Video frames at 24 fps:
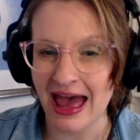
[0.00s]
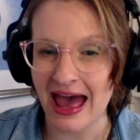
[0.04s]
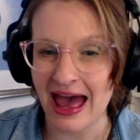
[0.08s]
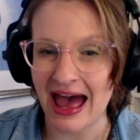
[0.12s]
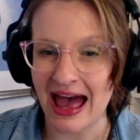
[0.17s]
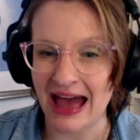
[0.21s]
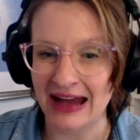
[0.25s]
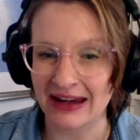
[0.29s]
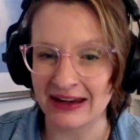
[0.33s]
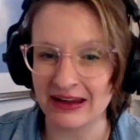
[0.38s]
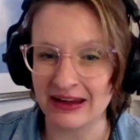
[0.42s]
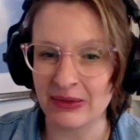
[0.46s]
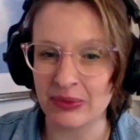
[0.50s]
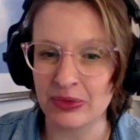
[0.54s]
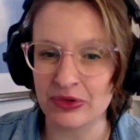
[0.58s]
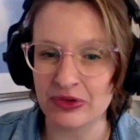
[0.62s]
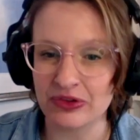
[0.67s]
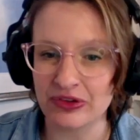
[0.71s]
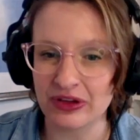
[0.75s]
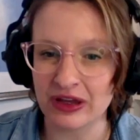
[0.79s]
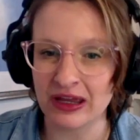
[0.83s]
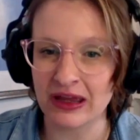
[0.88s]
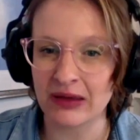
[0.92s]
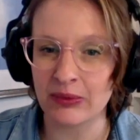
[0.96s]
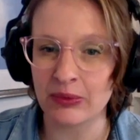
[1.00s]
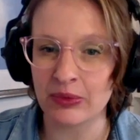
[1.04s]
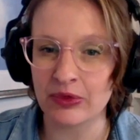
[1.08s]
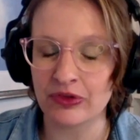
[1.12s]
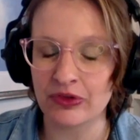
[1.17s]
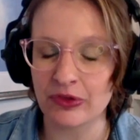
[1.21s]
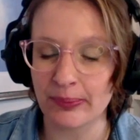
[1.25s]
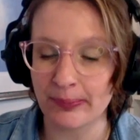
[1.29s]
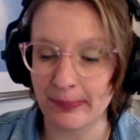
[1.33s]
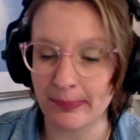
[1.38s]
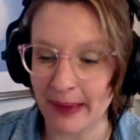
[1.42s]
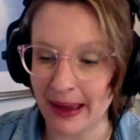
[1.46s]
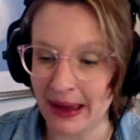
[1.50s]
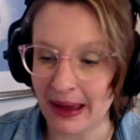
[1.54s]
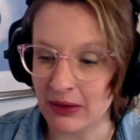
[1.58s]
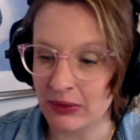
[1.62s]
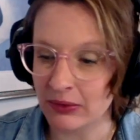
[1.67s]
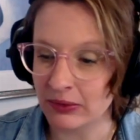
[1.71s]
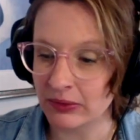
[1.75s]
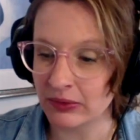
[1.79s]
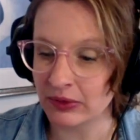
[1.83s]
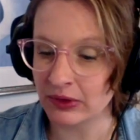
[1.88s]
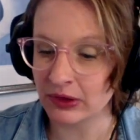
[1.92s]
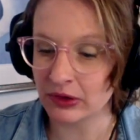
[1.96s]
and it was
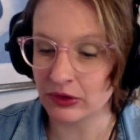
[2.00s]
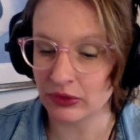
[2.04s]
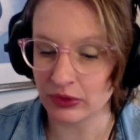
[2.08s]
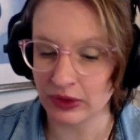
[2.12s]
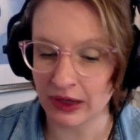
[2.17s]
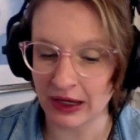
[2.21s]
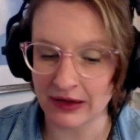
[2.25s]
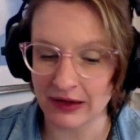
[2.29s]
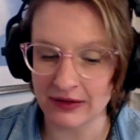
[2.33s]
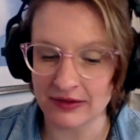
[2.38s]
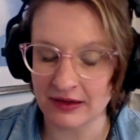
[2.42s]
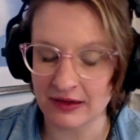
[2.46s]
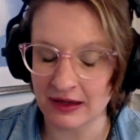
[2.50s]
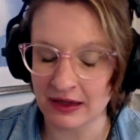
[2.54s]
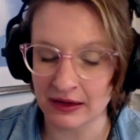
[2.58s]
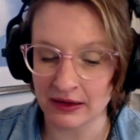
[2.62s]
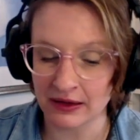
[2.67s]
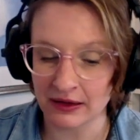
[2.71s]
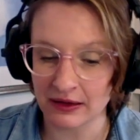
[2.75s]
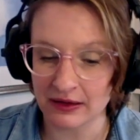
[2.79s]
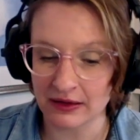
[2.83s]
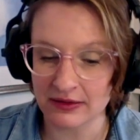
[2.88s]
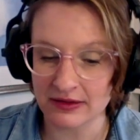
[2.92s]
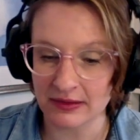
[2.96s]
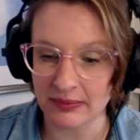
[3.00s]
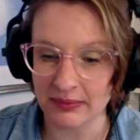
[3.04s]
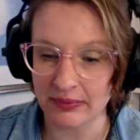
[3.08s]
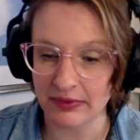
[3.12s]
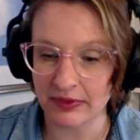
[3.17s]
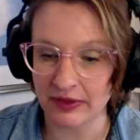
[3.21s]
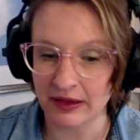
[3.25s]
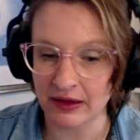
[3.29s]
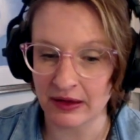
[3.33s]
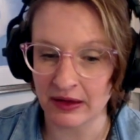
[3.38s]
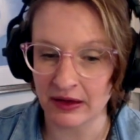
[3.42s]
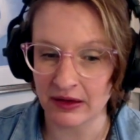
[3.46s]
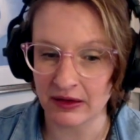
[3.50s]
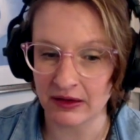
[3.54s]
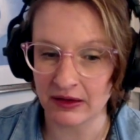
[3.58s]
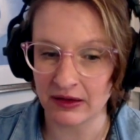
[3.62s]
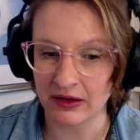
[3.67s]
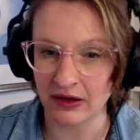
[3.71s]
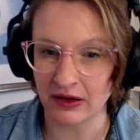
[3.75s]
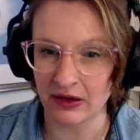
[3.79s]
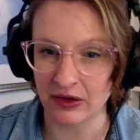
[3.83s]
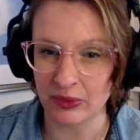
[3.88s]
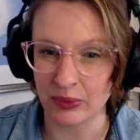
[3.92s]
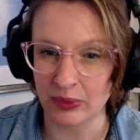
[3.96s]
about creating something,
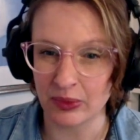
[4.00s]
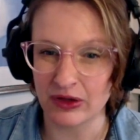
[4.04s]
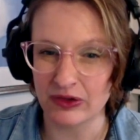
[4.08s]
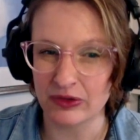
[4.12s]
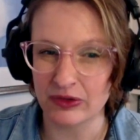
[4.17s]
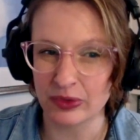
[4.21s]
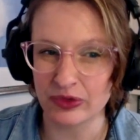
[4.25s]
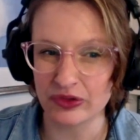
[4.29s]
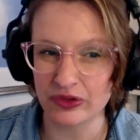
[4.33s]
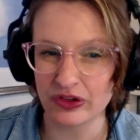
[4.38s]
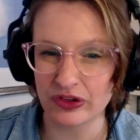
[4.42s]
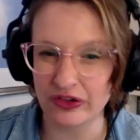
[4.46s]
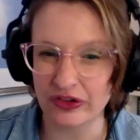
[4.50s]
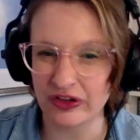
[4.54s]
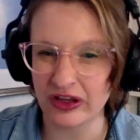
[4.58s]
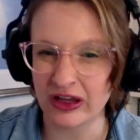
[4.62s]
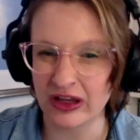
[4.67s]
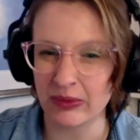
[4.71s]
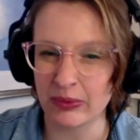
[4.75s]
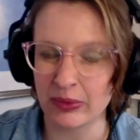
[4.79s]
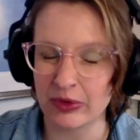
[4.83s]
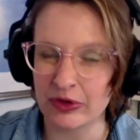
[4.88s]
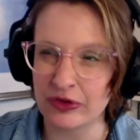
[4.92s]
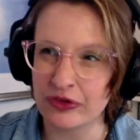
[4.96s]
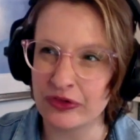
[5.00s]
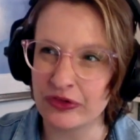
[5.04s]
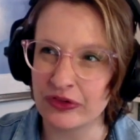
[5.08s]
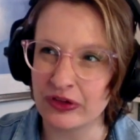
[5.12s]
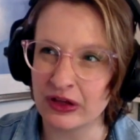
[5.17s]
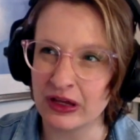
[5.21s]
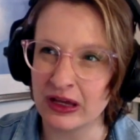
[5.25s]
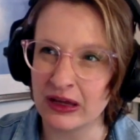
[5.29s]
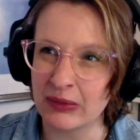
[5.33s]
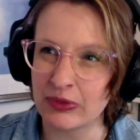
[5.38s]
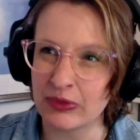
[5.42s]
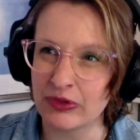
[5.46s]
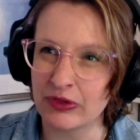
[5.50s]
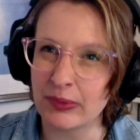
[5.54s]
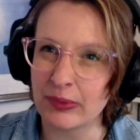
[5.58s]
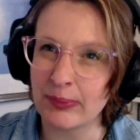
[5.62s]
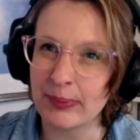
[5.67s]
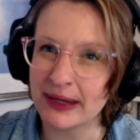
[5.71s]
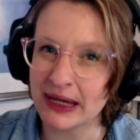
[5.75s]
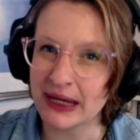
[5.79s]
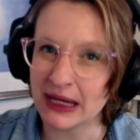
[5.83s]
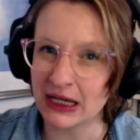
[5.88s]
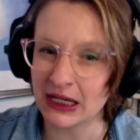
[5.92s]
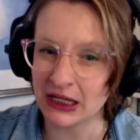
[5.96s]
which was just, it was the
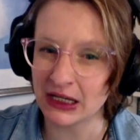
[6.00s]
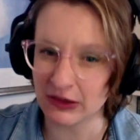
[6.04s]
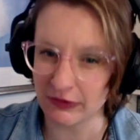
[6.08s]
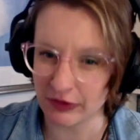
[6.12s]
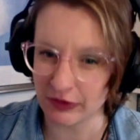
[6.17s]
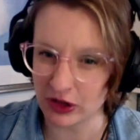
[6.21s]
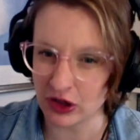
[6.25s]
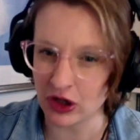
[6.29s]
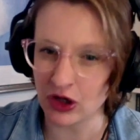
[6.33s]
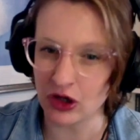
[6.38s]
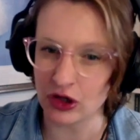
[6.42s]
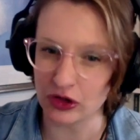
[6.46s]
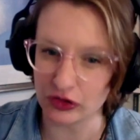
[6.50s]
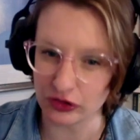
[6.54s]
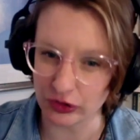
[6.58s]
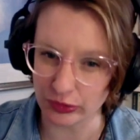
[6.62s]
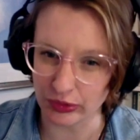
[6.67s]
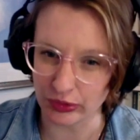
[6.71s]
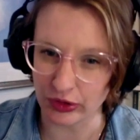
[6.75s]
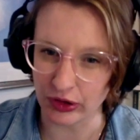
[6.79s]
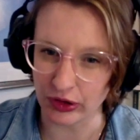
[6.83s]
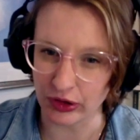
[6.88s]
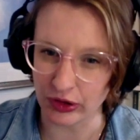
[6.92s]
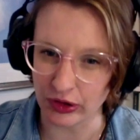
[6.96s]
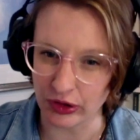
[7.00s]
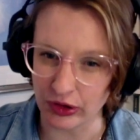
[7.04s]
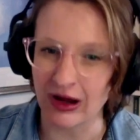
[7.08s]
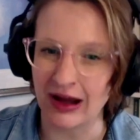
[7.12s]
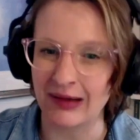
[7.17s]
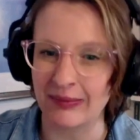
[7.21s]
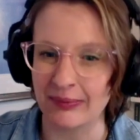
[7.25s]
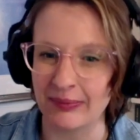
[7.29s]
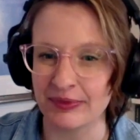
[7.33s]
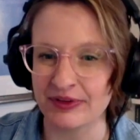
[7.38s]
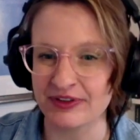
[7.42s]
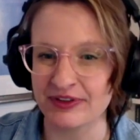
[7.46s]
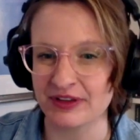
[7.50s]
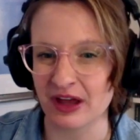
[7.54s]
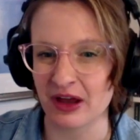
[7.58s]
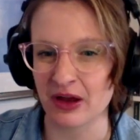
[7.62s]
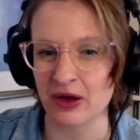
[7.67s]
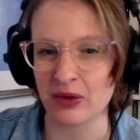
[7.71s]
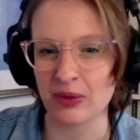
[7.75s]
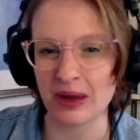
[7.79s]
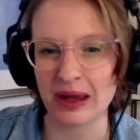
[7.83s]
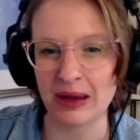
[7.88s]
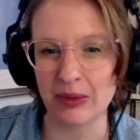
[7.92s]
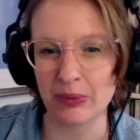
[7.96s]
beginning of a nurture program.
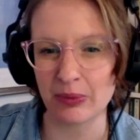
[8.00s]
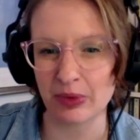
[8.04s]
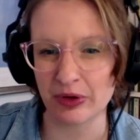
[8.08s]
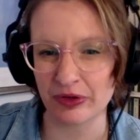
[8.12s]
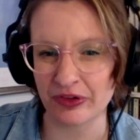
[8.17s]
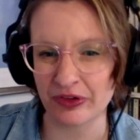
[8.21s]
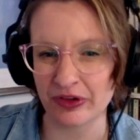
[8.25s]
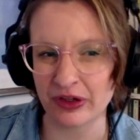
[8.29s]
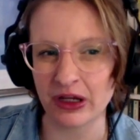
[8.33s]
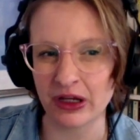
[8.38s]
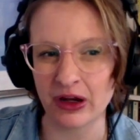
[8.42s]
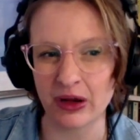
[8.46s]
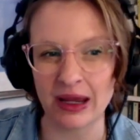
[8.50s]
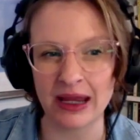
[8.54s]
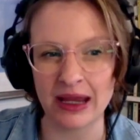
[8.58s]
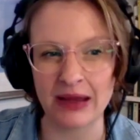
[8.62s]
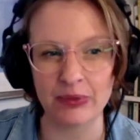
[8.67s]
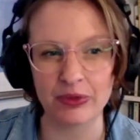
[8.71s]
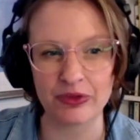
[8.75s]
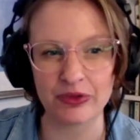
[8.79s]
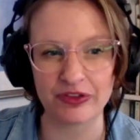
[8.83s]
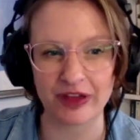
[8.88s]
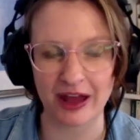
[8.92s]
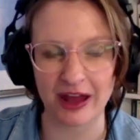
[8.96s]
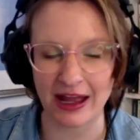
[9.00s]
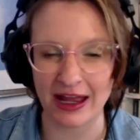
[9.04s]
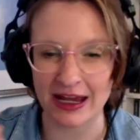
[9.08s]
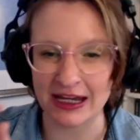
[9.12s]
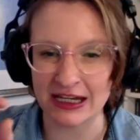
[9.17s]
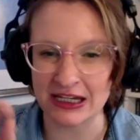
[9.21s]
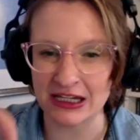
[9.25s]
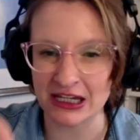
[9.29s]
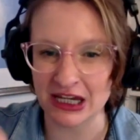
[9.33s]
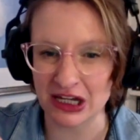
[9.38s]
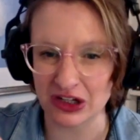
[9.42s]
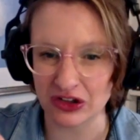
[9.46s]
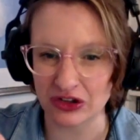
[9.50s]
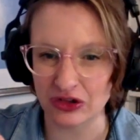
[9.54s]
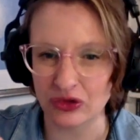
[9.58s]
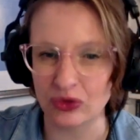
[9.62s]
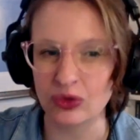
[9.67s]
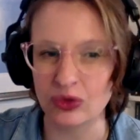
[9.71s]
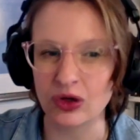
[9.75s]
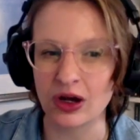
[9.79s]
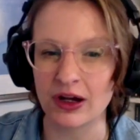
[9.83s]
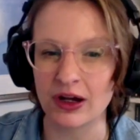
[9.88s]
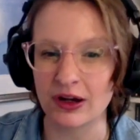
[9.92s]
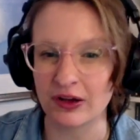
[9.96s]
So it wasn't, it was that initial
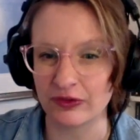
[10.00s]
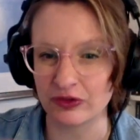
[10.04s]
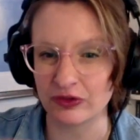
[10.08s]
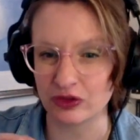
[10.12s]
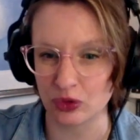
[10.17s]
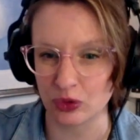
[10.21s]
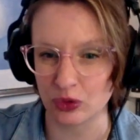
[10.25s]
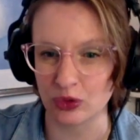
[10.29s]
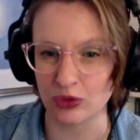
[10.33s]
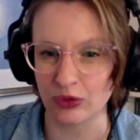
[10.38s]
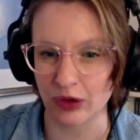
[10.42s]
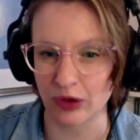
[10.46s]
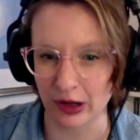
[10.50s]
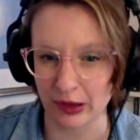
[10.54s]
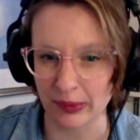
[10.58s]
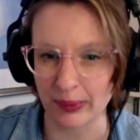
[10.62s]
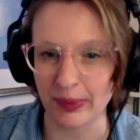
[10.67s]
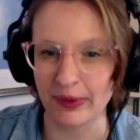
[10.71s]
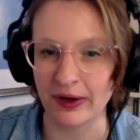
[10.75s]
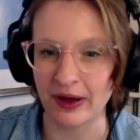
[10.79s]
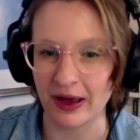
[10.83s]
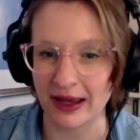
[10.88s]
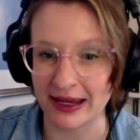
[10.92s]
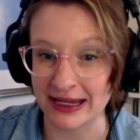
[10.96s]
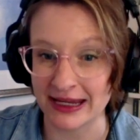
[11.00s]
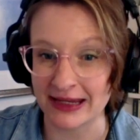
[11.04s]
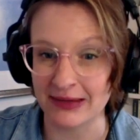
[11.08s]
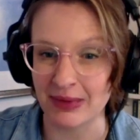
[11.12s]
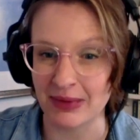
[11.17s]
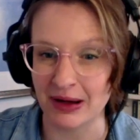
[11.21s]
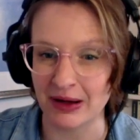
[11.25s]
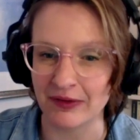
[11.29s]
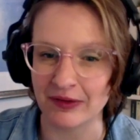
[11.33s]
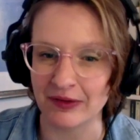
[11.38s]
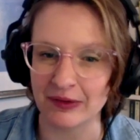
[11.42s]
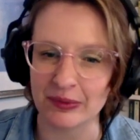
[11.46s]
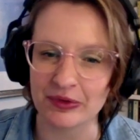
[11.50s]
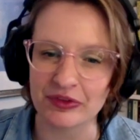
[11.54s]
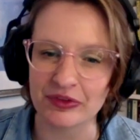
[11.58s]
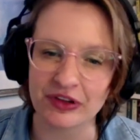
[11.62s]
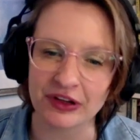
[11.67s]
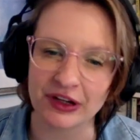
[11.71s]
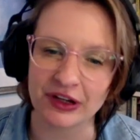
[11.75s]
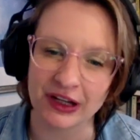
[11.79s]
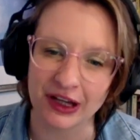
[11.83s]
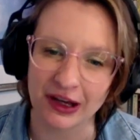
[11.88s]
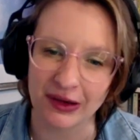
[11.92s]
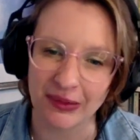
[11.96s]
kind of door opener email that was
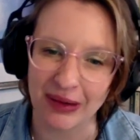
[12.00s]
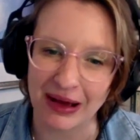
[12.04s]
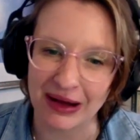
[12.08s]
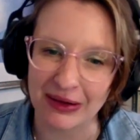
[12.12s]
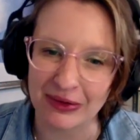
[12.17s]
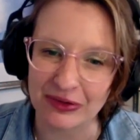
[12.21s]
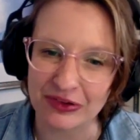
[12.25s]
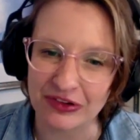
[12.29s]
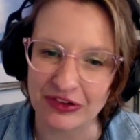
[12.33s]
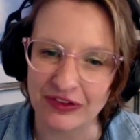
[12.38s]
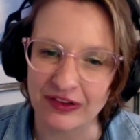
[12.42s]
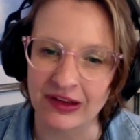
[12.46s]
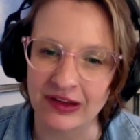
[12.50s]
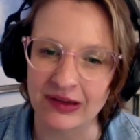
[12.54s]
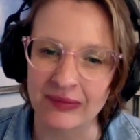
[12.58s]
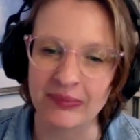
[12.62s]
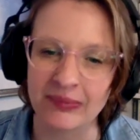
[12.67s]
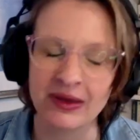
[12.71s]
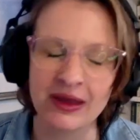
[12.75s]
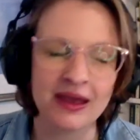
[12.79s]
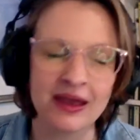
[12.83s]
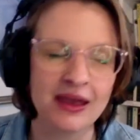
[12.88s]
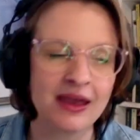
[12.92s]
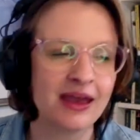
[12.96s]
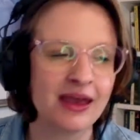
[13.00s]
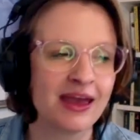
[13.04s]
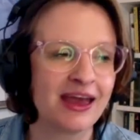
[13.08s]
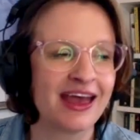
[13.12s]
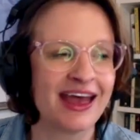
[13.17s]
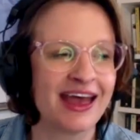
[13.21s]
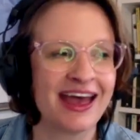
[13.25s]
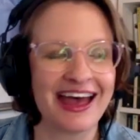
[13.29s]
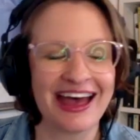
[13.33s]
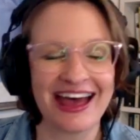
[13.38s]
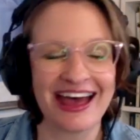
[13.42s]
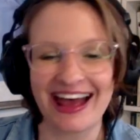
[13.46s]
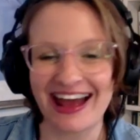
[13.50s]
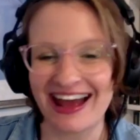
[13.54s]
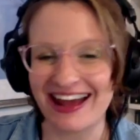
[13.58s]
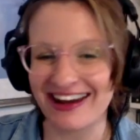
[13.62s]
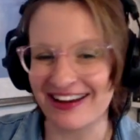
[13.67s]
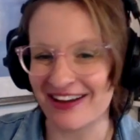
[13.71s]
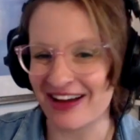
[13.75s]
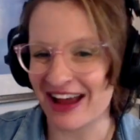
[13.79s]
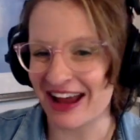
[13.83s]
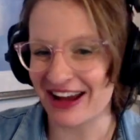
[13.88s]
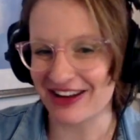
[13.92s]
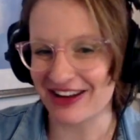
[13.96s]
going to go out to them. And I had